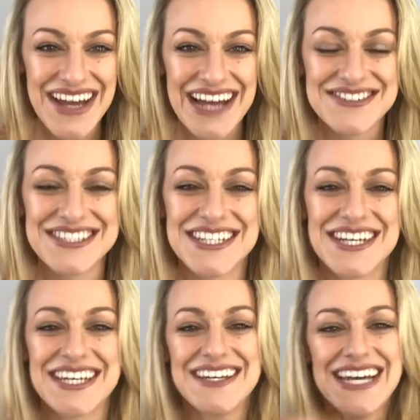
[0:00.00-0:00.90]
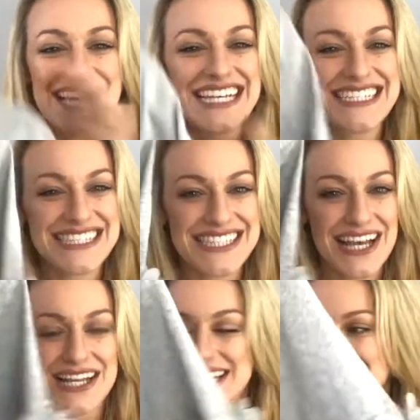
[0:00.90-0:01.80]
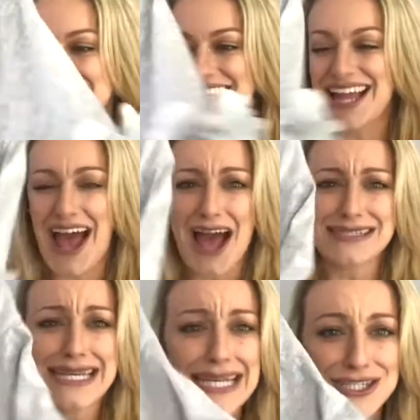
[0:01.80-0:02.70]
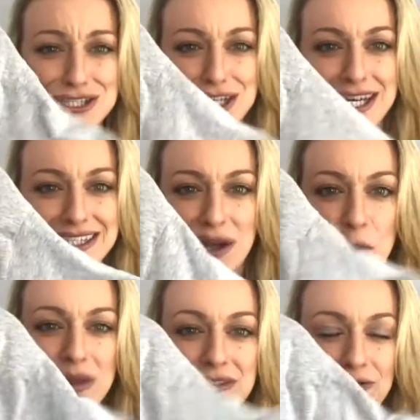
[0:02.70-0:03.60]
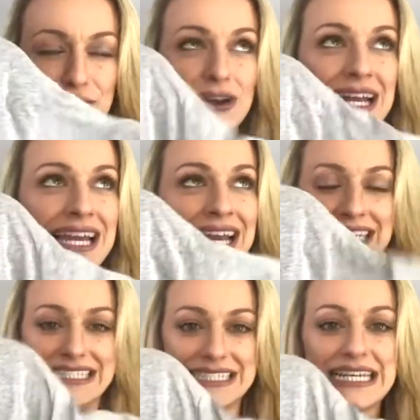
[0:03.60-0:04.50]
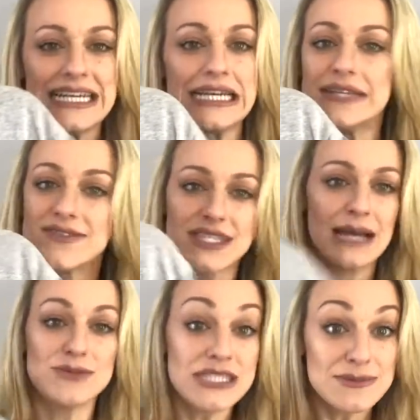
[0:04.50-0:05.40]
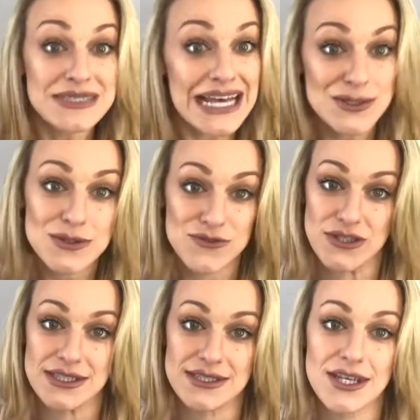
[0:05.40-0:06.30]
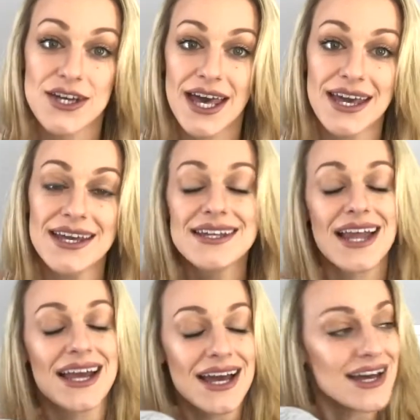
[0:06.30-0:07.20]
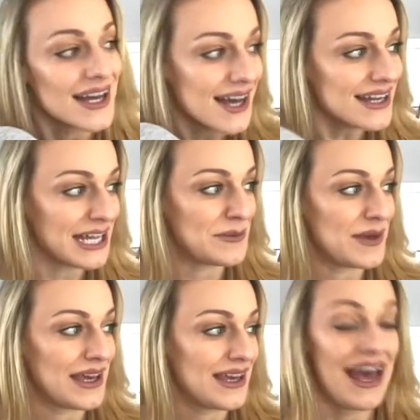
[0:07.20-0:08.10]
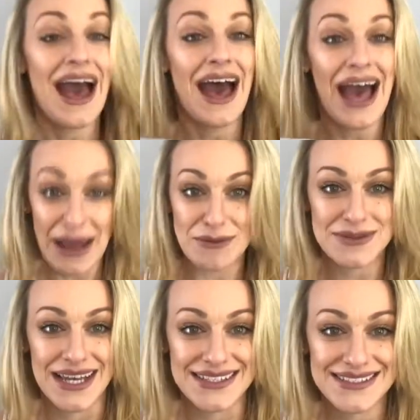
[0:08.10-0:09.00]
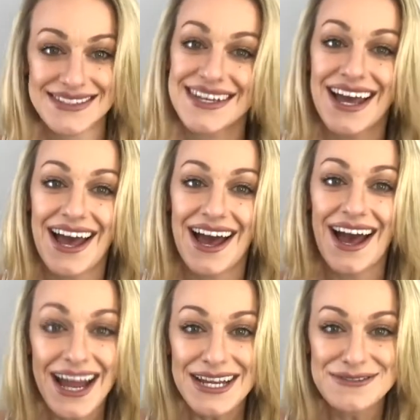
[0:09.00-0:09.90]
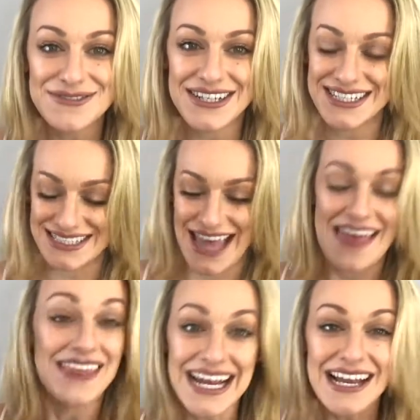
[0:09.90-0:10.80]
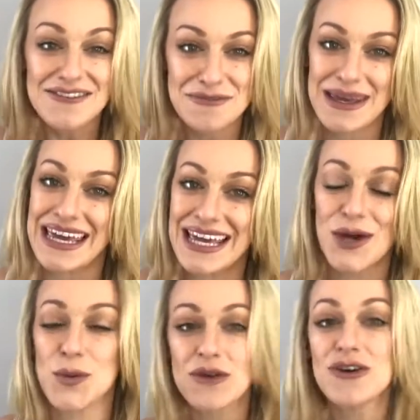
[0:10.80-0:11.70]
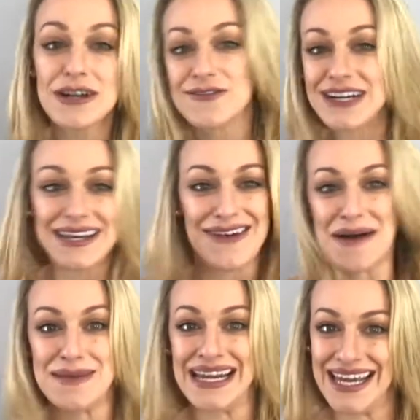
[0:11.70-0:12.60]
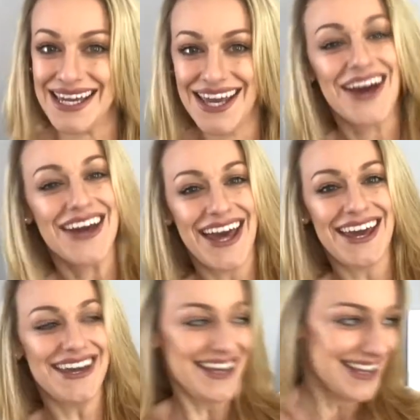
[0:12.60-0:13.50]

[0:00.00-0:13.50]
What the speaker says: I have to show you is this little t-shirt with frilly sleeves. I'm just obsessed with frills, okay? Like, I can't help it, I'm obsessed. I love frills, they love me, we're all a frilly family, okay?